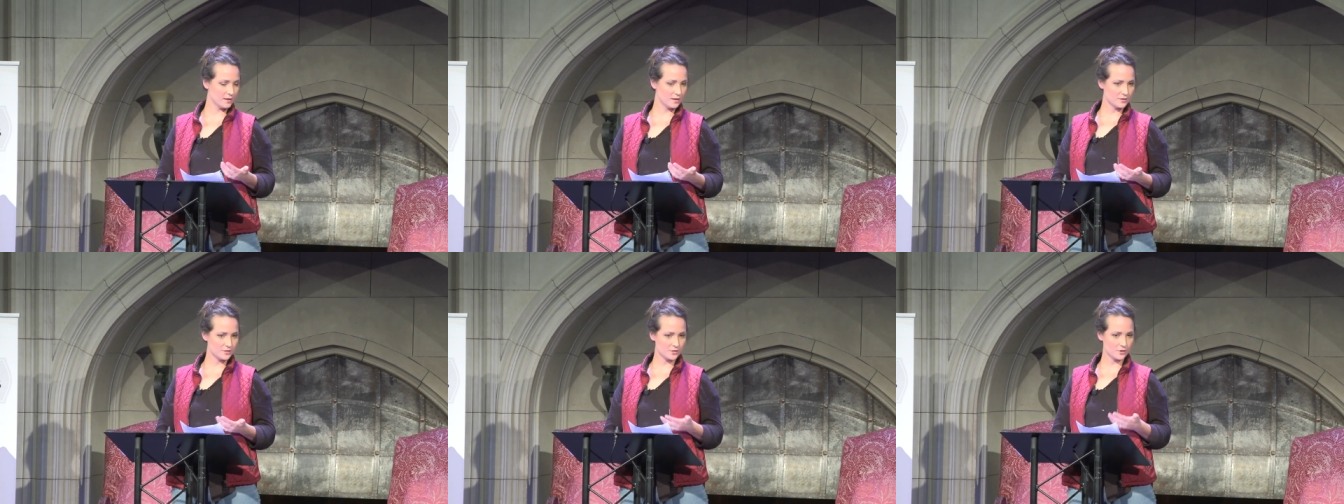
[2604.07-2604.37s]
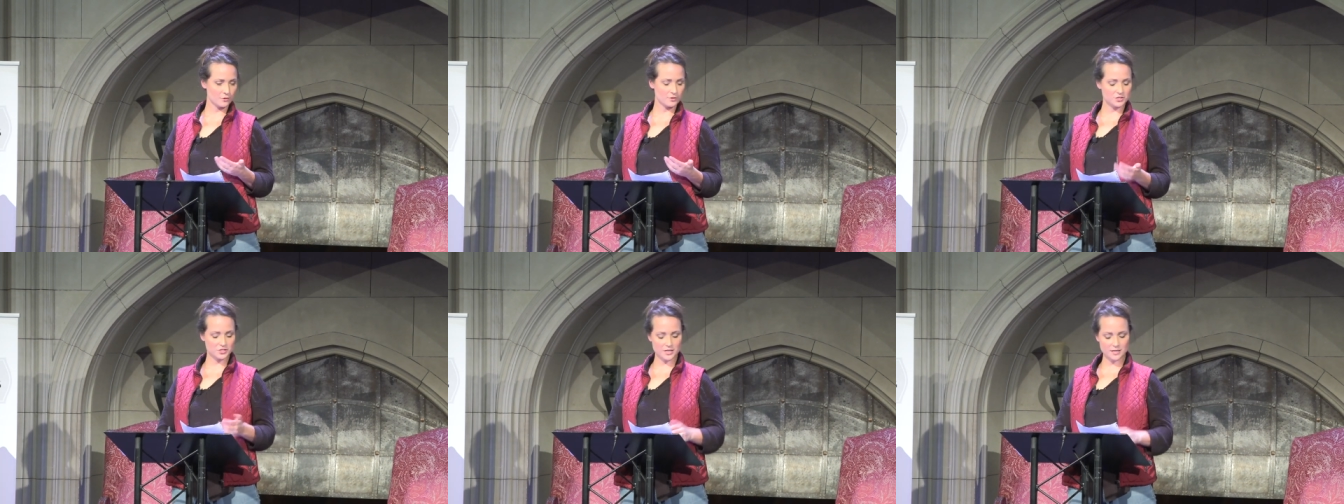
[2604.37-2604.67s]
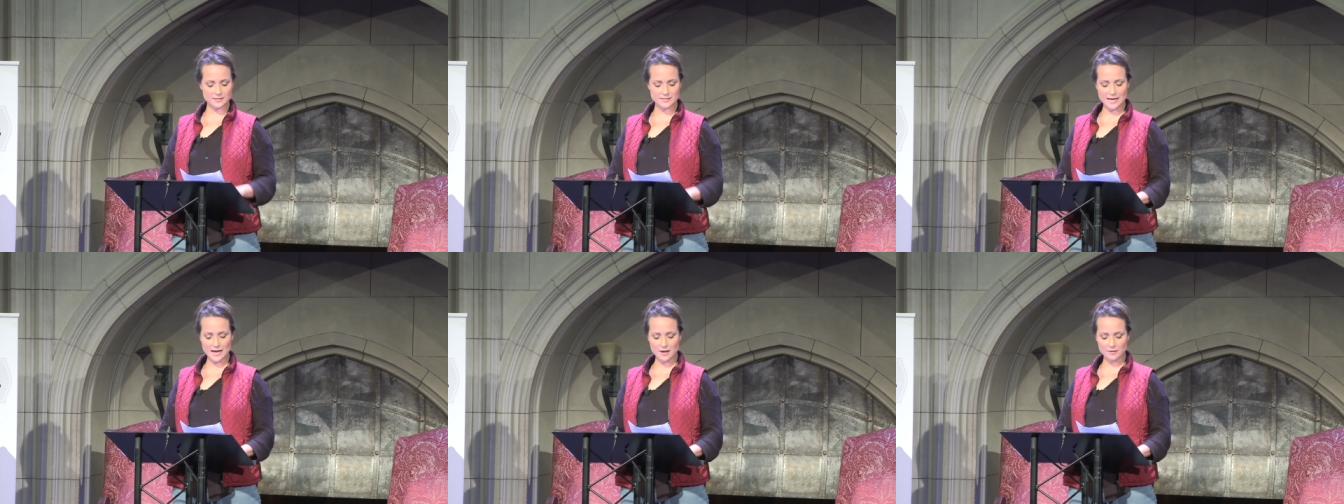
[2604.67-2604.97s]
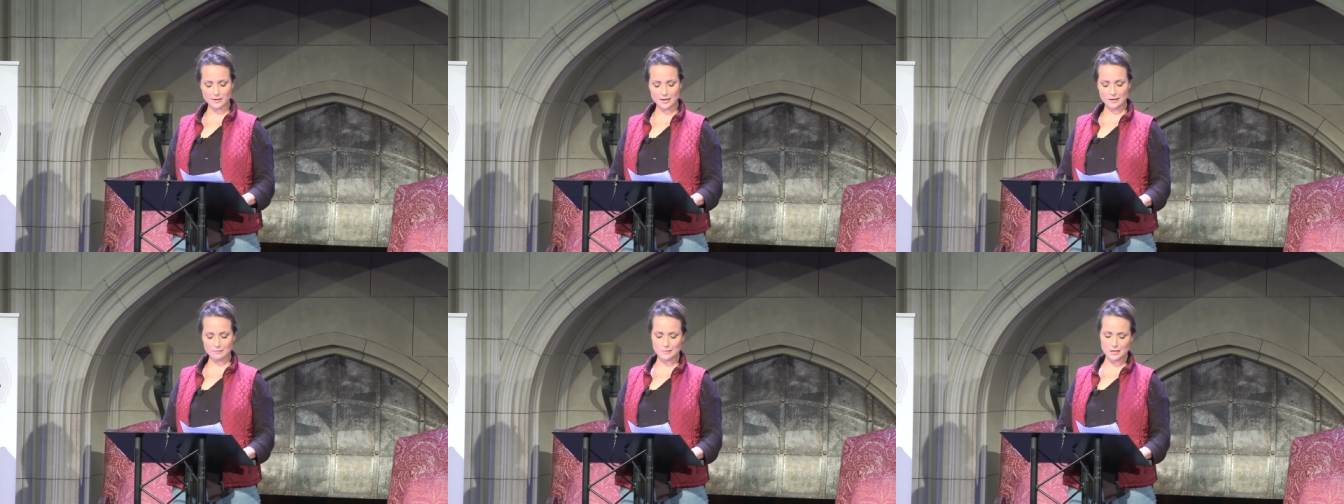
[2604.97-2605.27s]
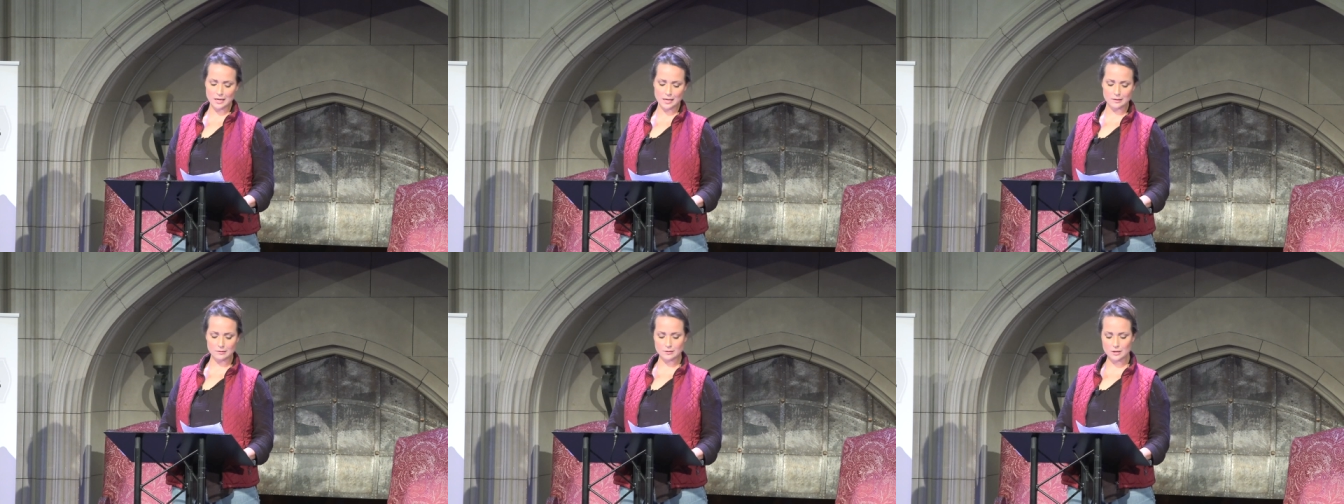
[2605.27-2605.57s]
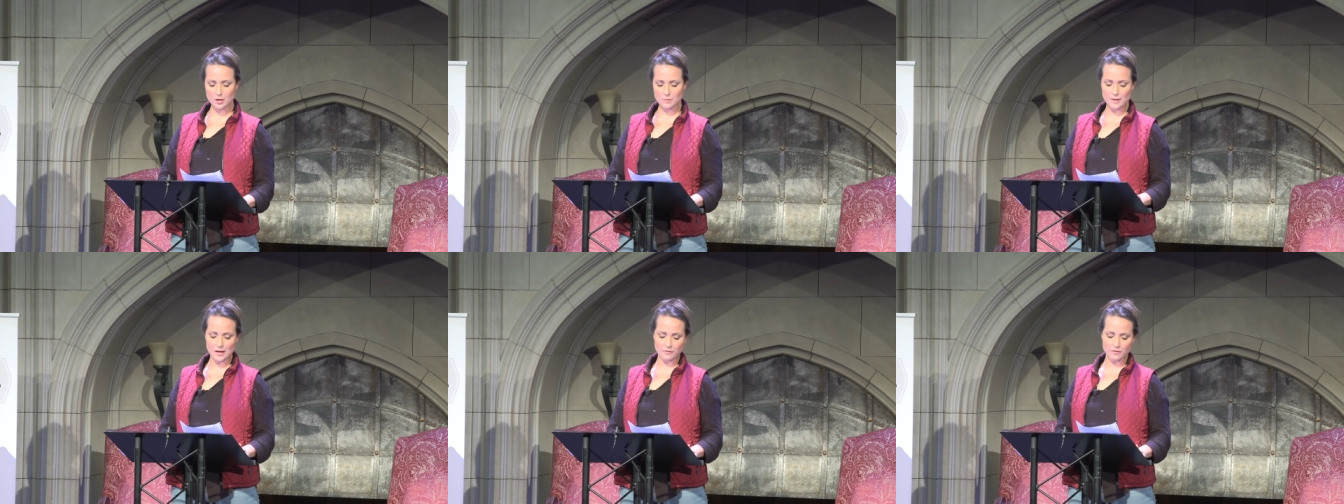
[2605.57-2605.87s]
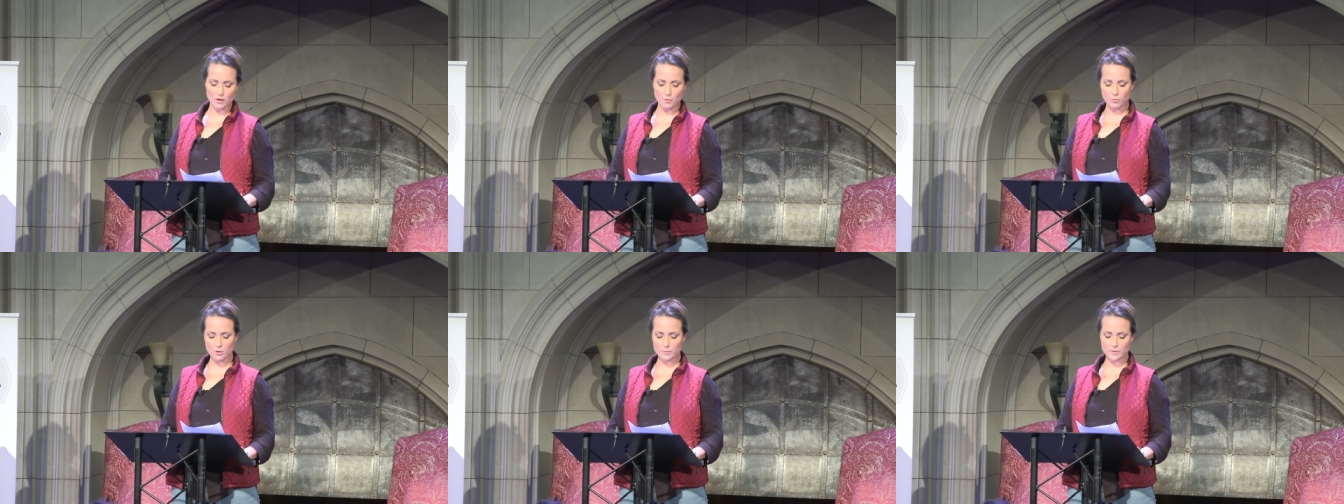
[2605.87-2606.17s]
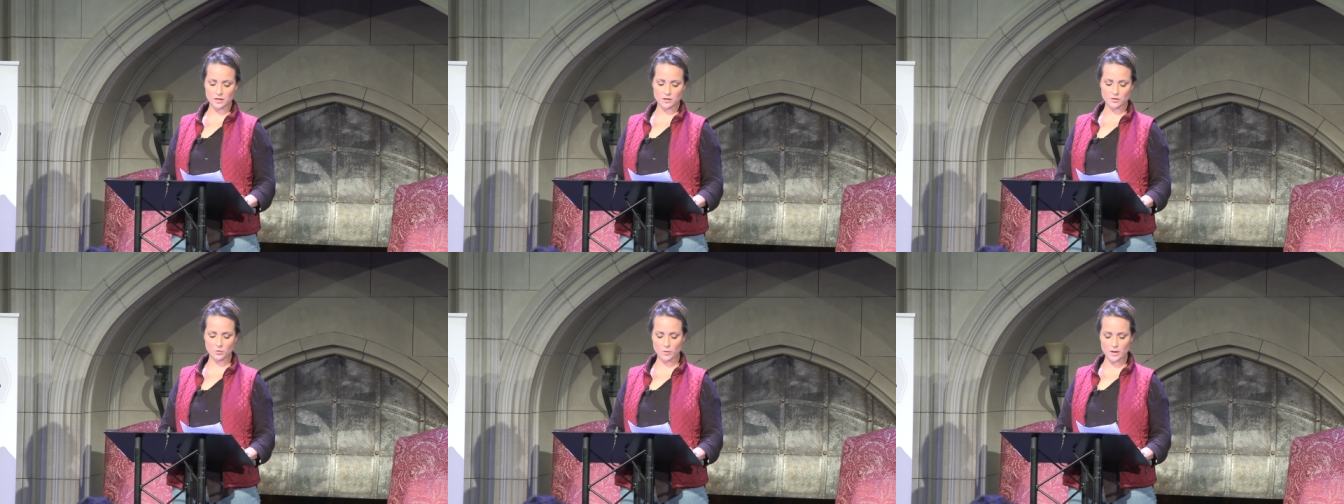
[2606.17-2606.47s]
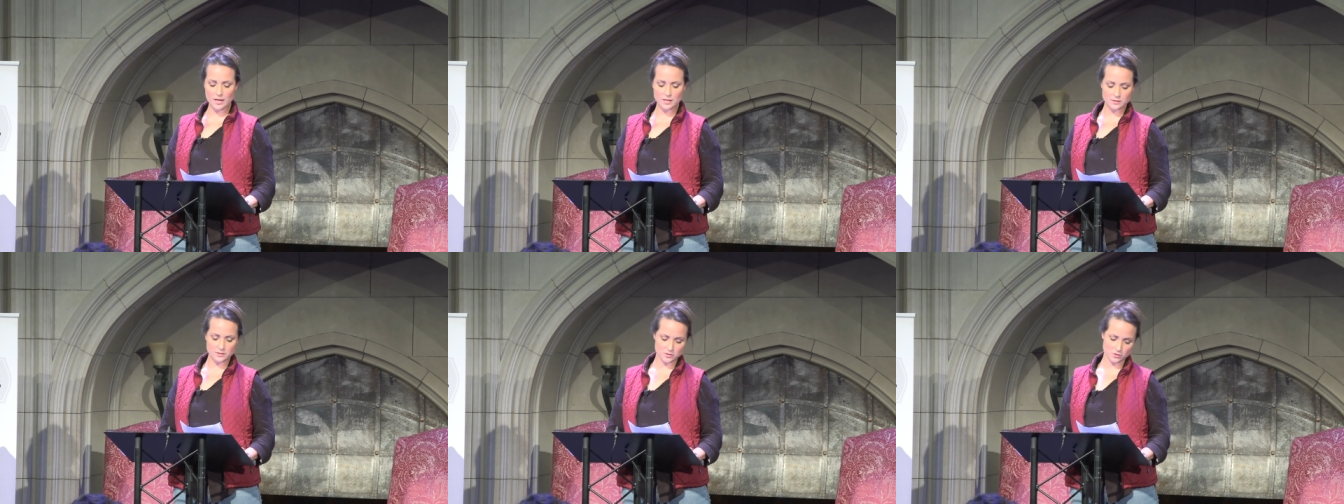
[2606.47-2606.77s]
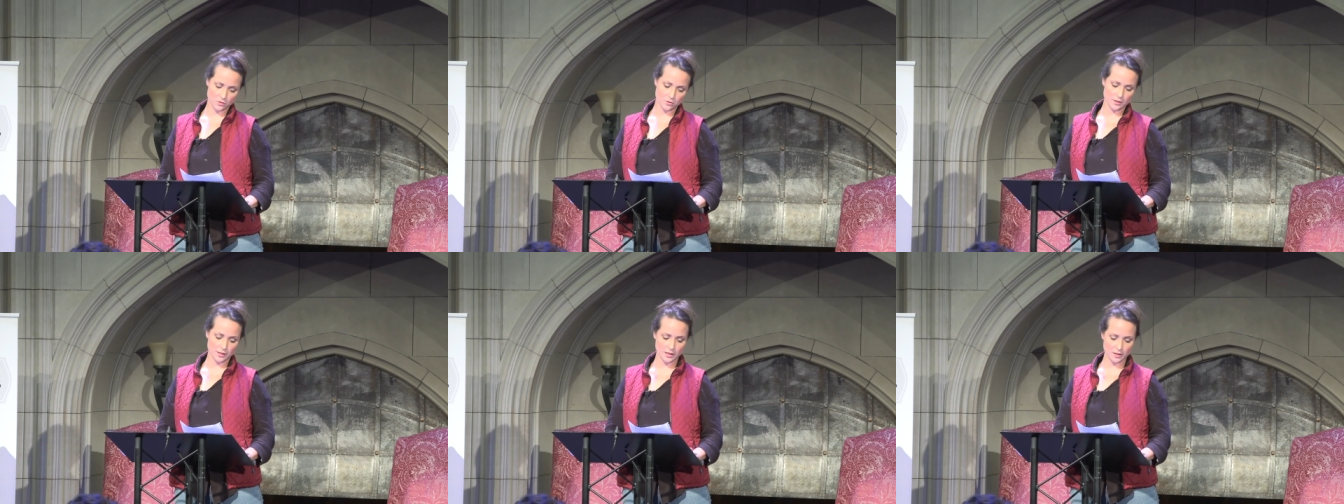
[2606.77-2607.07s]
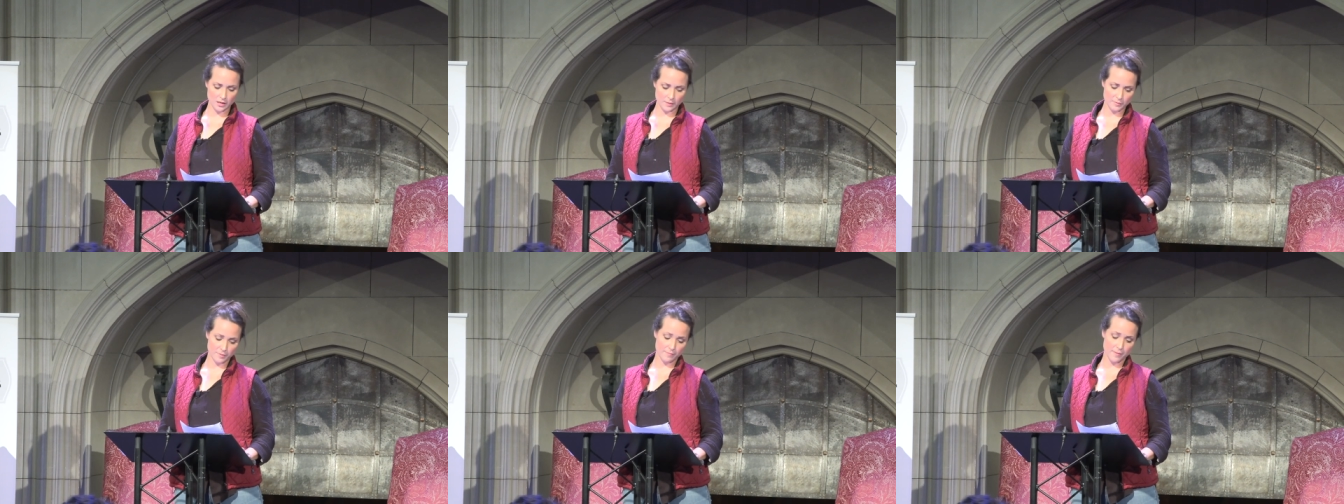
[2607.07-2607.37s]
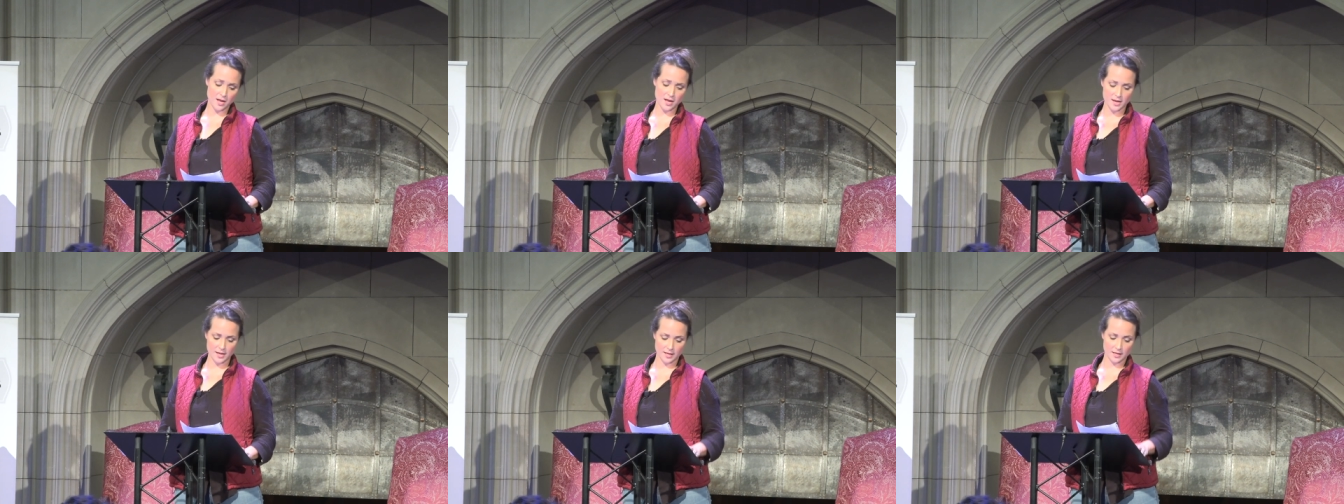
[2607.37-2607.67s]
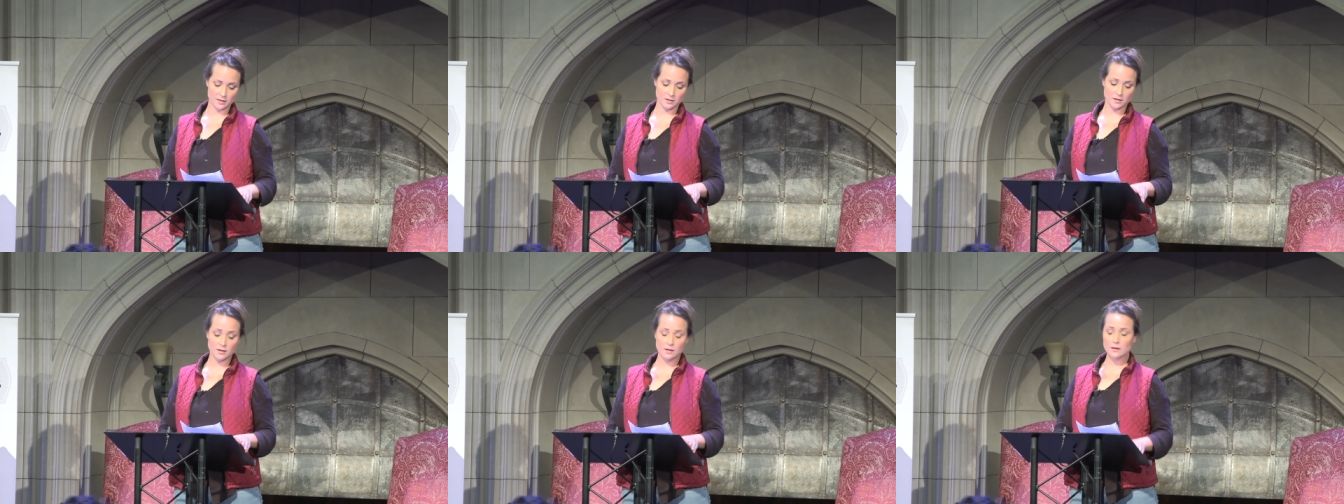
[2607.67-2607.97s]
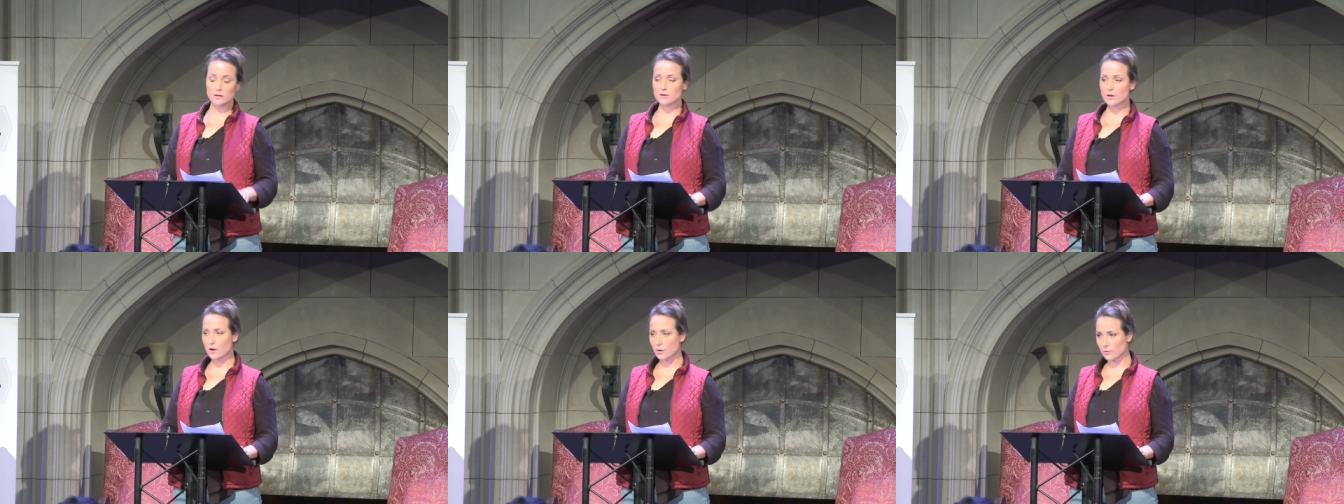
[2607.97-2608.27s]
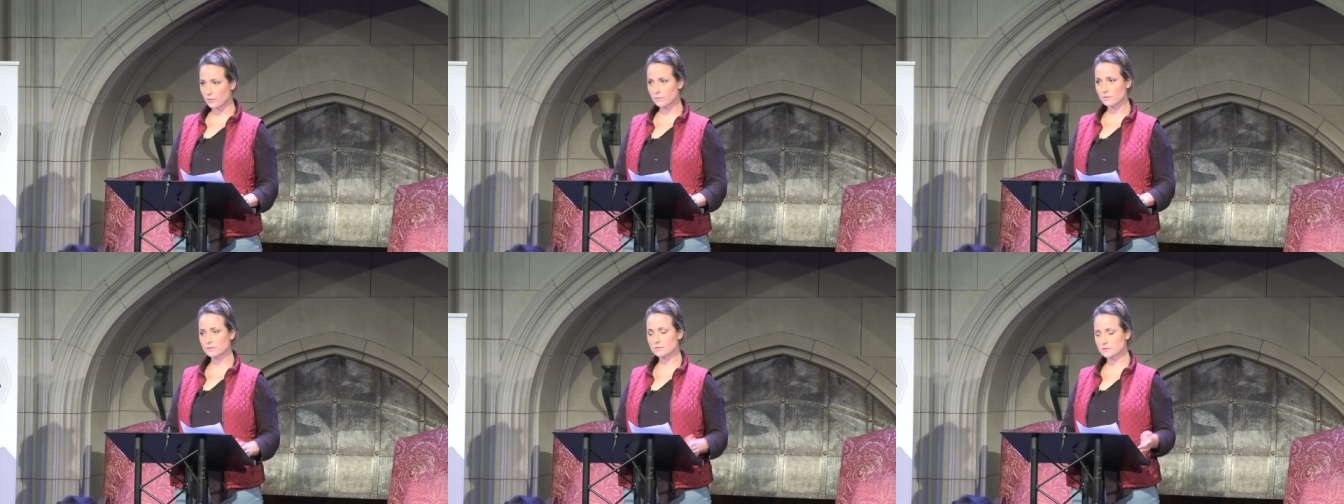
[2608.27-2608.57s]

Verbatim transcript: So don't shut down like, well, I don't know about that woman at the well story. I'm a man. No.